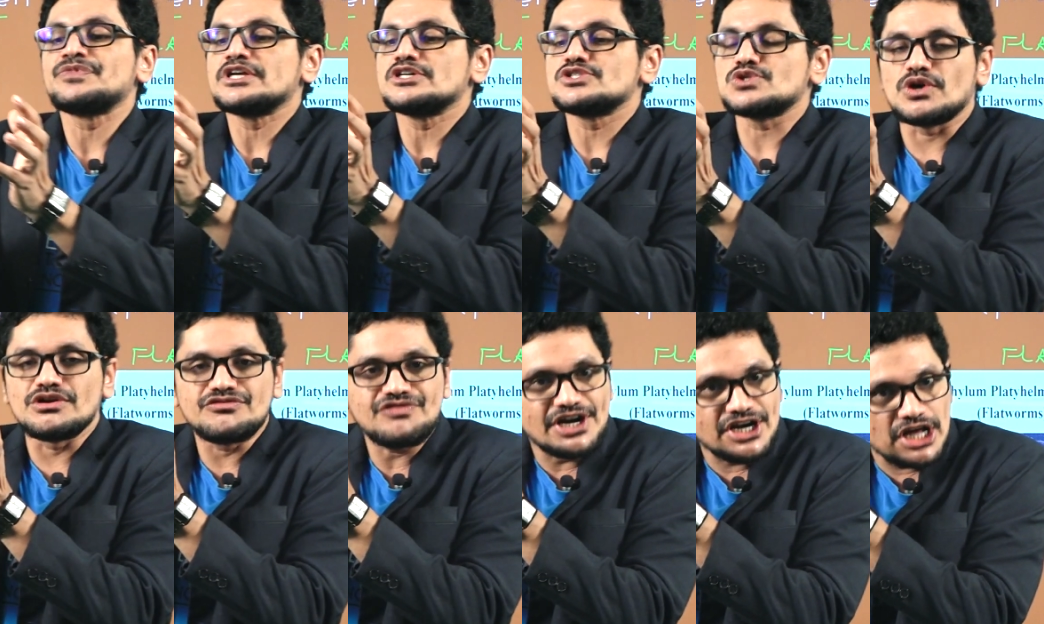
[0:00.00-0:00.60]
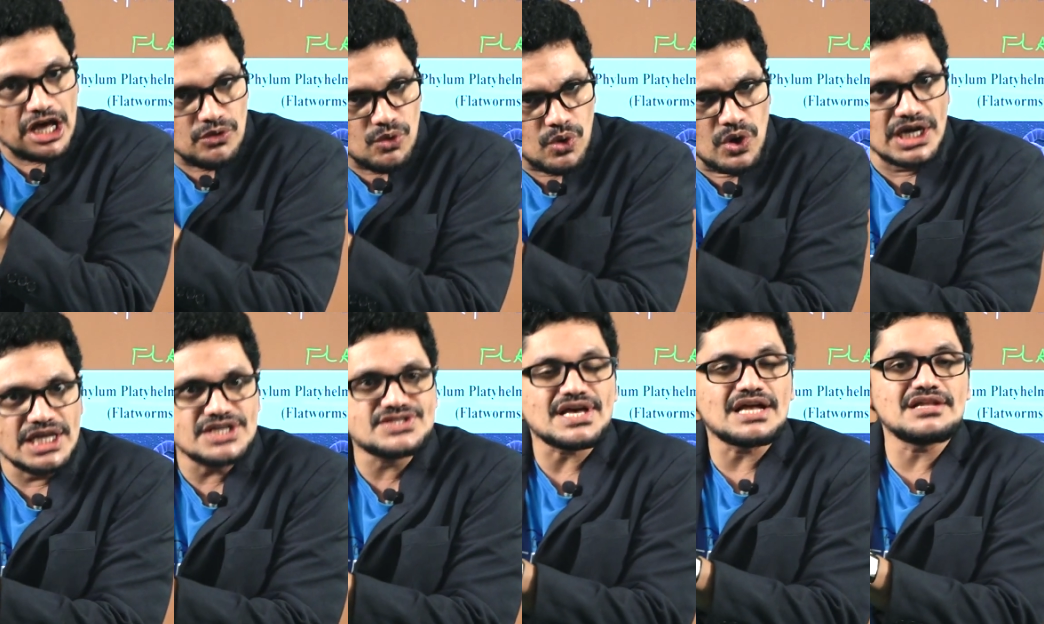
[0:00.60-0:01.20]
So if at all
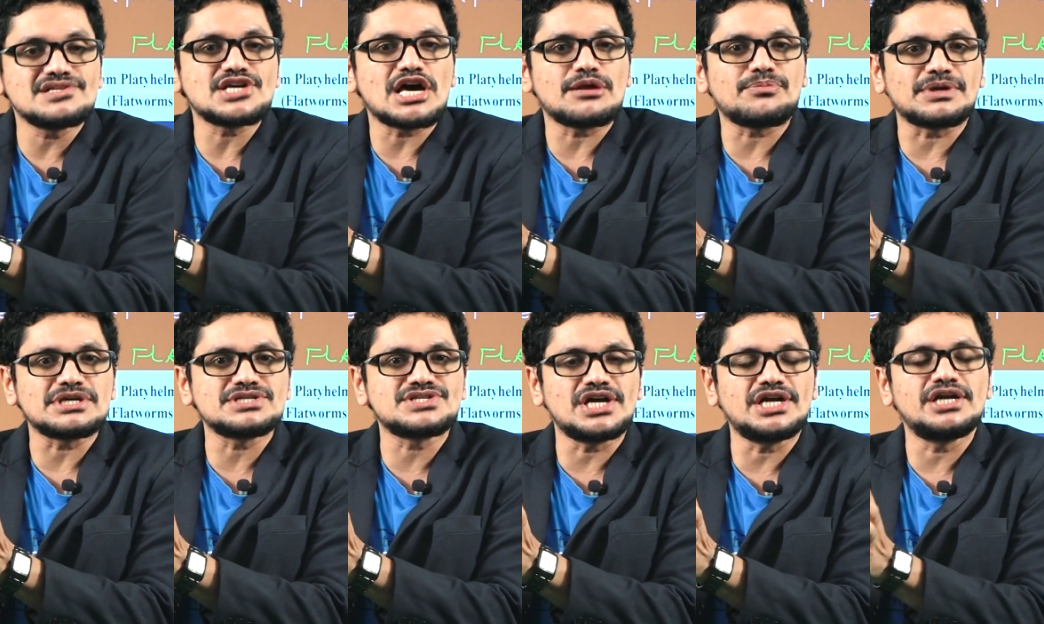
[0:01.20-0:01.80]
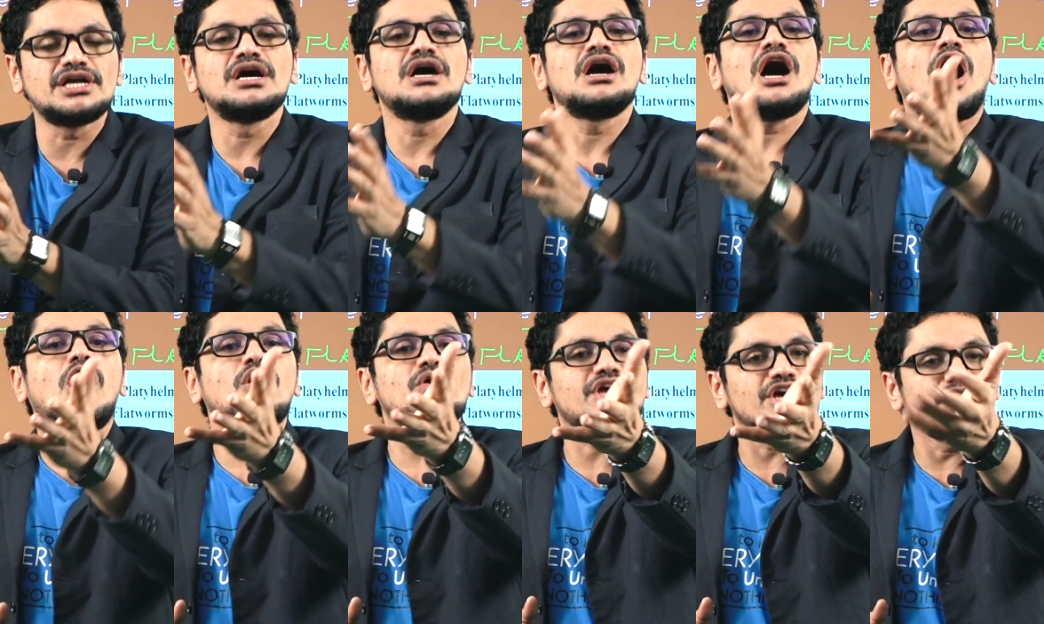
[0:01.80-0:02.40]
only cells are present,
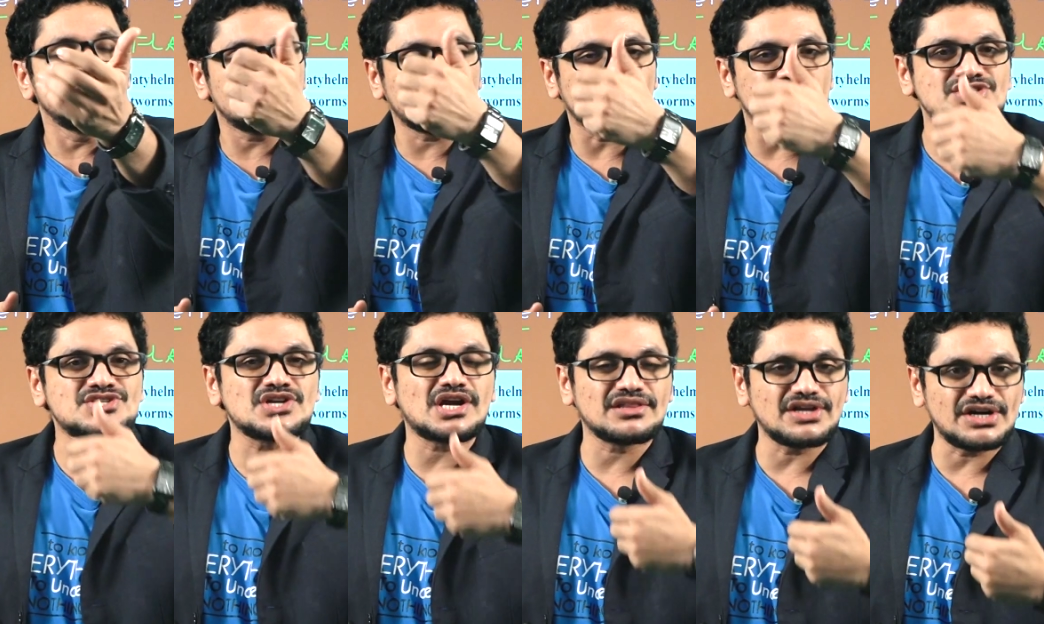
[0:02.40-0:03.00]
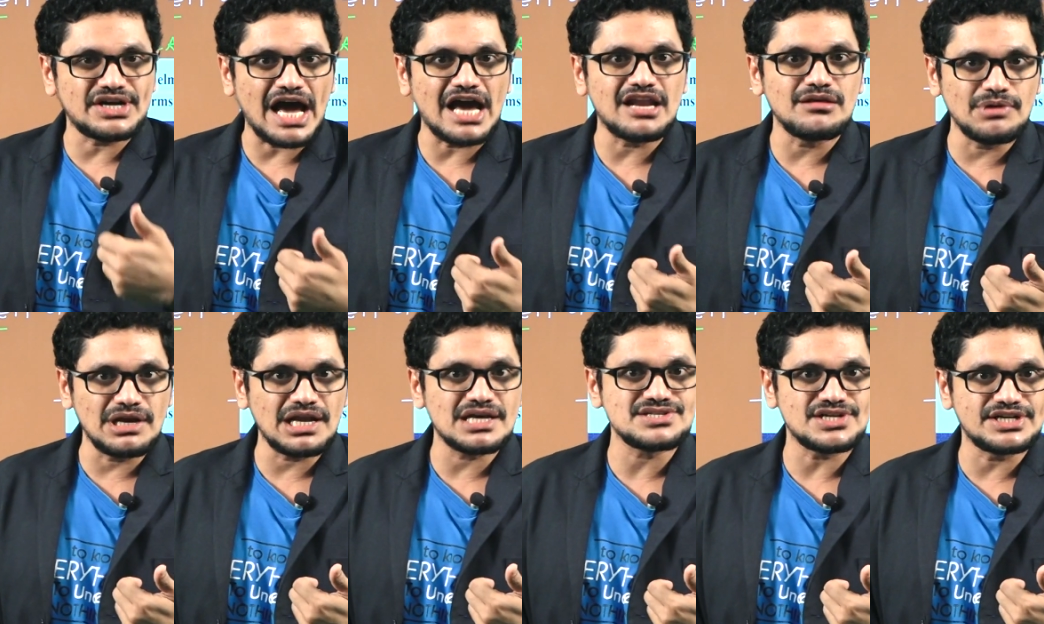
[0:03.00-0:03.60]
how can you consider that
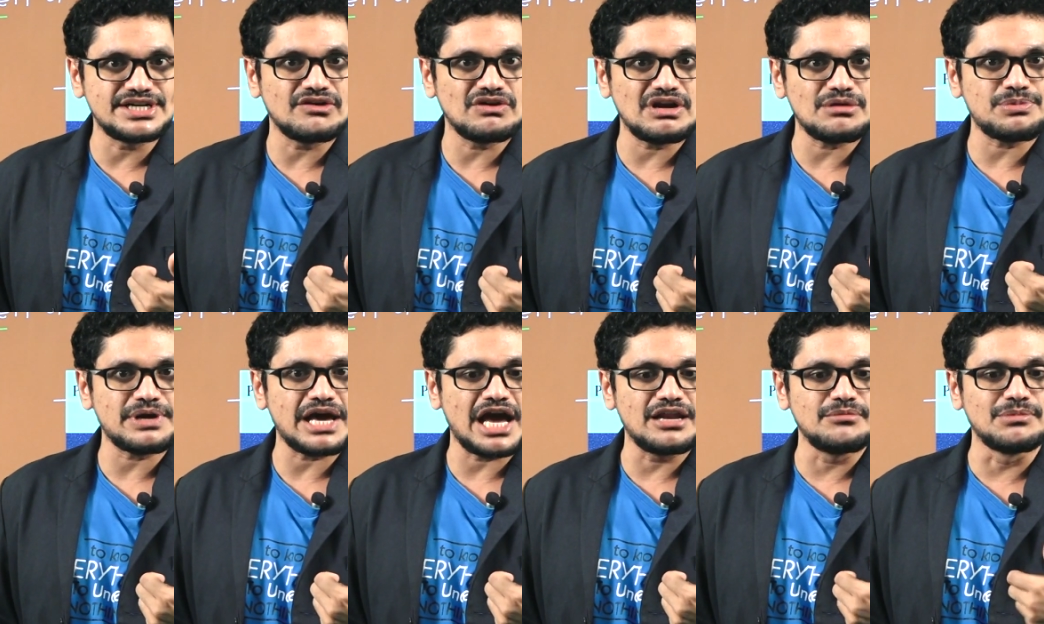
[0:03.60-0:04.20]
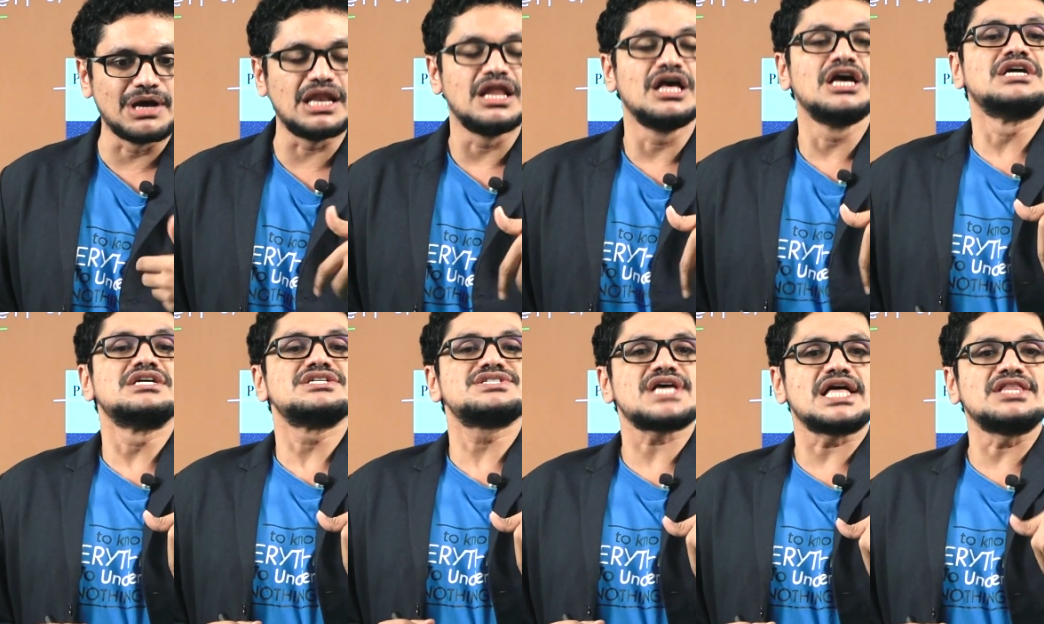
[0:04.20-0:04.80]
animal as a developed animal?
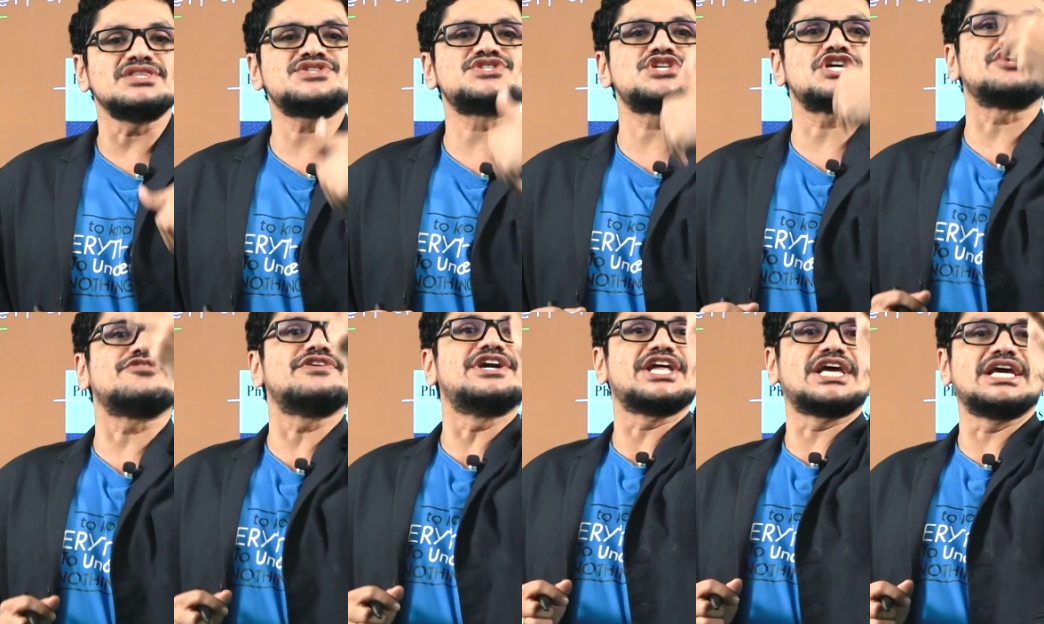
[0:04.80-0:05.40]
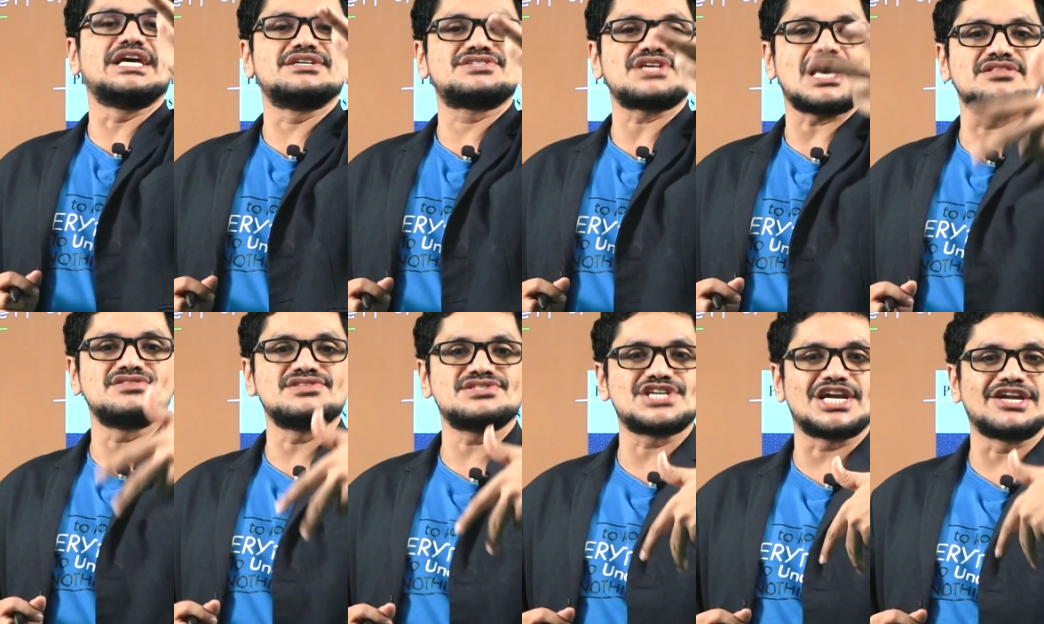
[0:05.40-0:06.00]
Sensitivity.
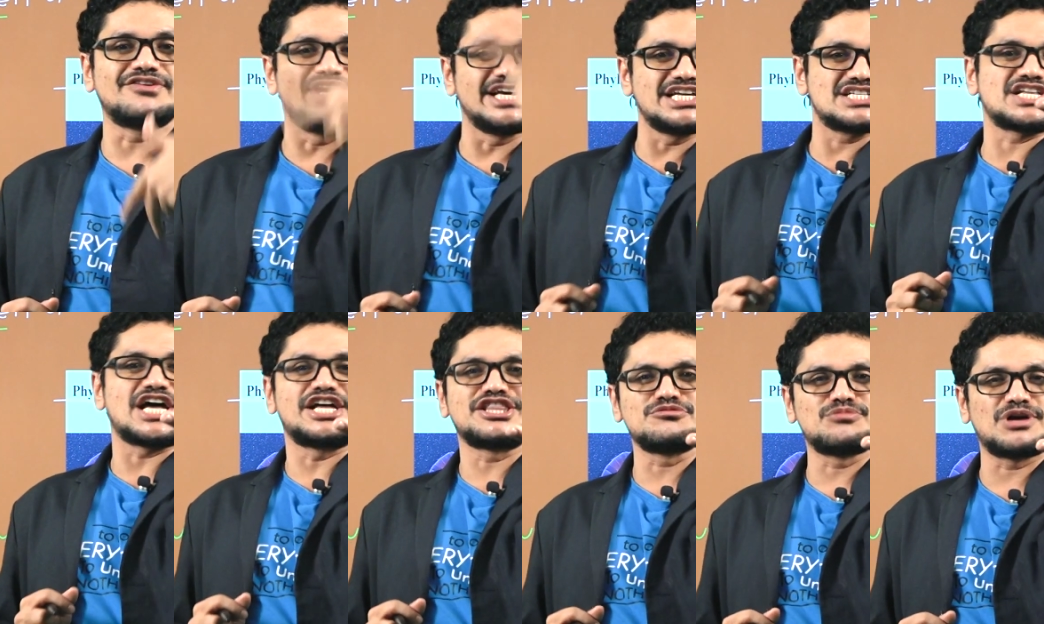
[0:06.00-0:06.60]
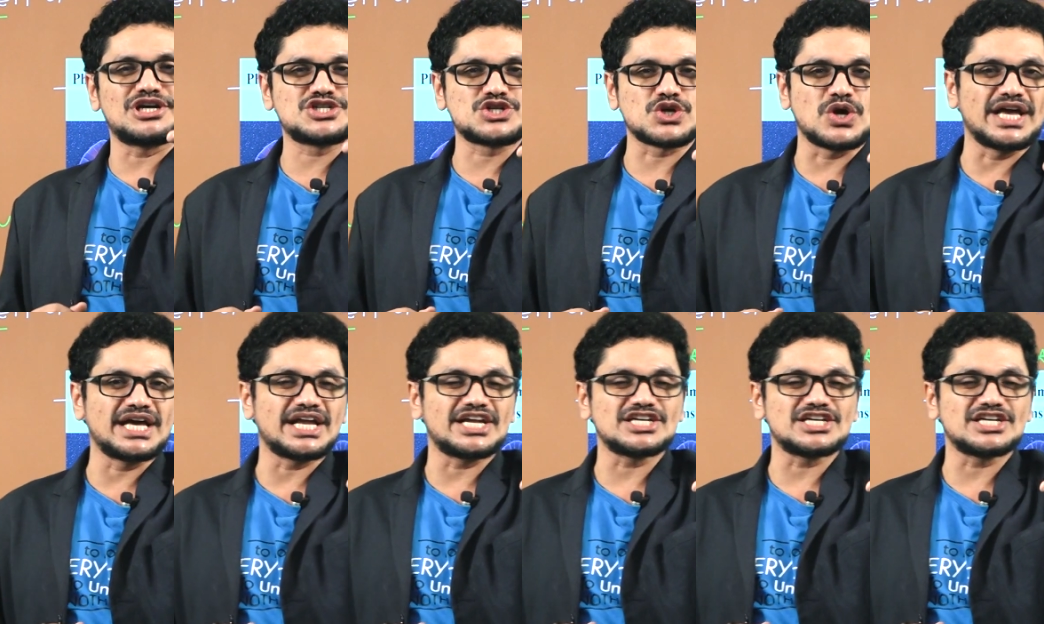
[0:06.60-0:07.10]
Sensitivity is nothing but showing